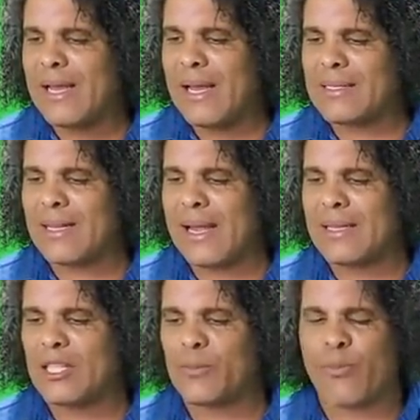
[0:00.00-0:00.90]
And
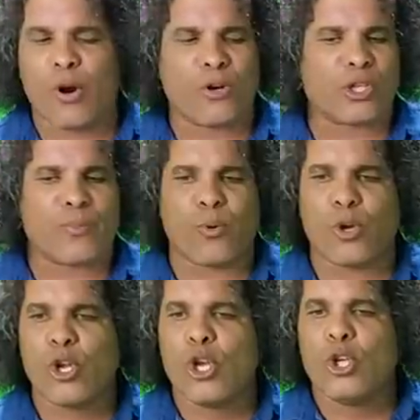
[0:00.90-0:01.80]
tonight is Progress
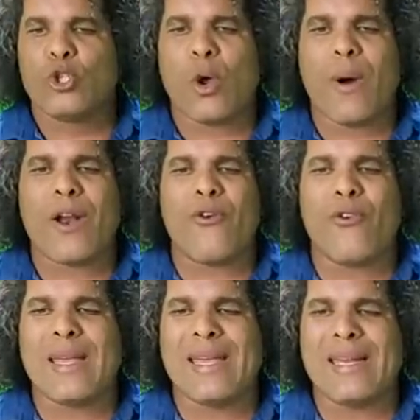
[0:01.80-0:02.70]
Report. So I want to
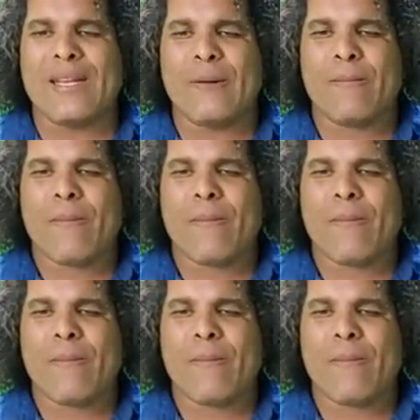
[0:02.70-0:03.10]
read.